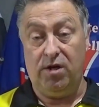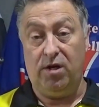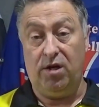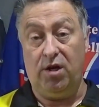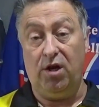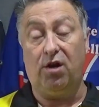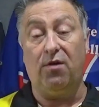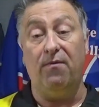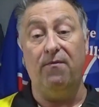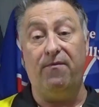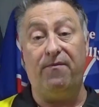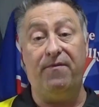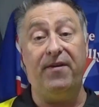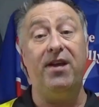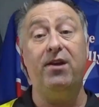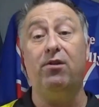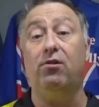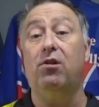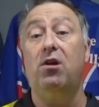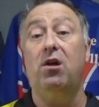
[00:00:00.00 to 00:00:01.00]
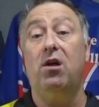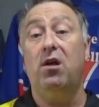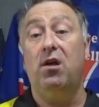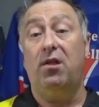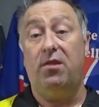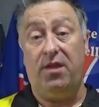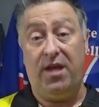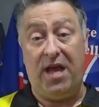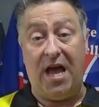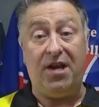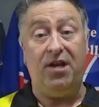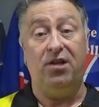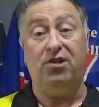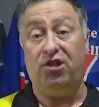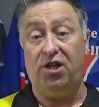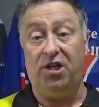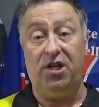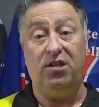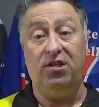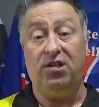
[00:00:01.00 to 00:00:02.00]
You can feel the
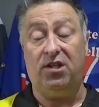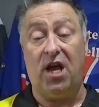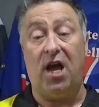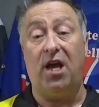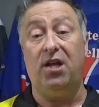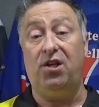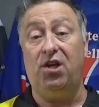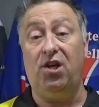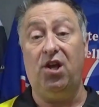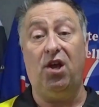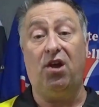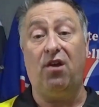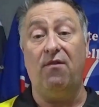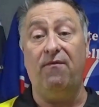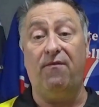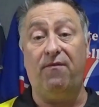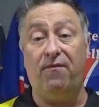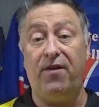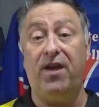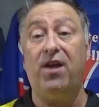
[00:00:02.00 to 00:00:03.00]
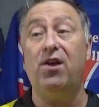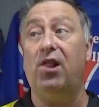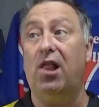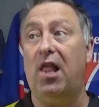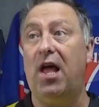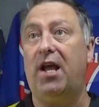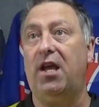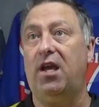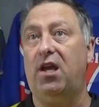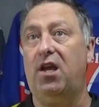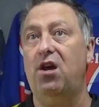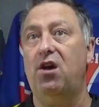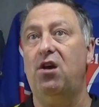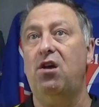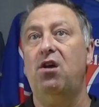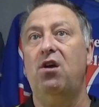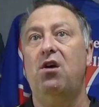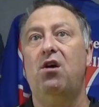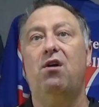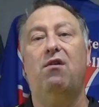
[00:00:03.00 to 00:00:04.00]
energy inside you. You can feel like you're
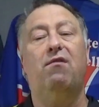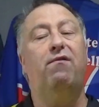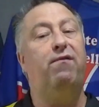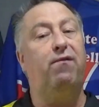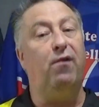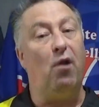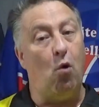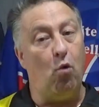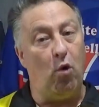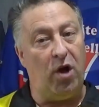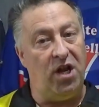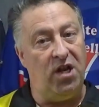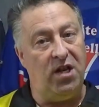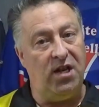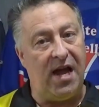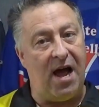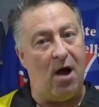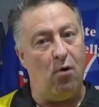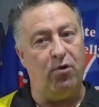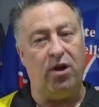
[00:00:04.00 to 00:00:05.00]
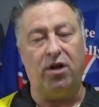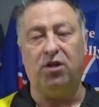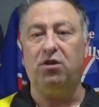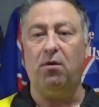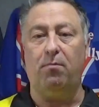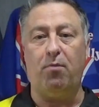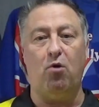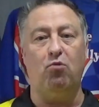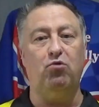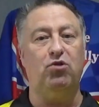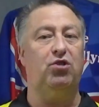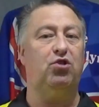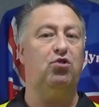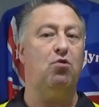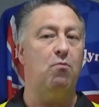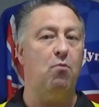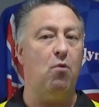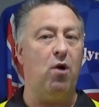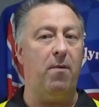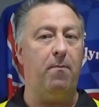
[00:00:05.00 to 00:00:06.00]
floating down. I suppose
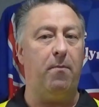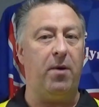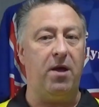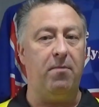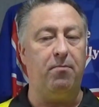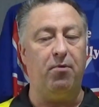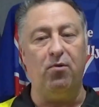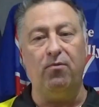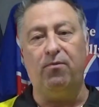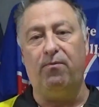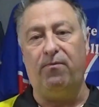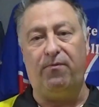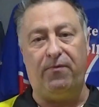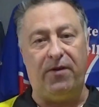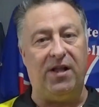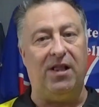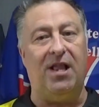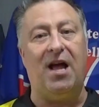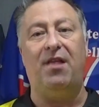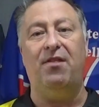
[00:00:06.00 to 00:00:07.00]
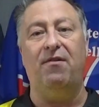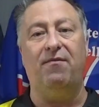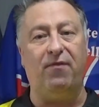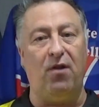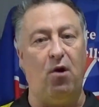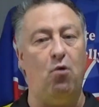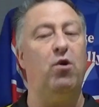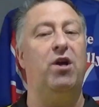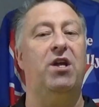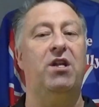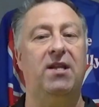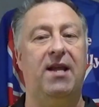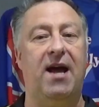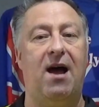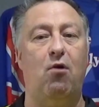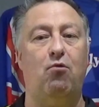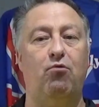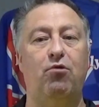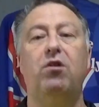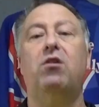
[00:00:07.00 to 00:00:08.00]
some people feel like they're floating
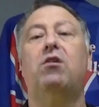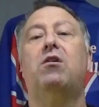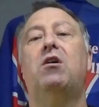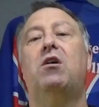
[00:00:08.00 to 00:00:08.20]
down.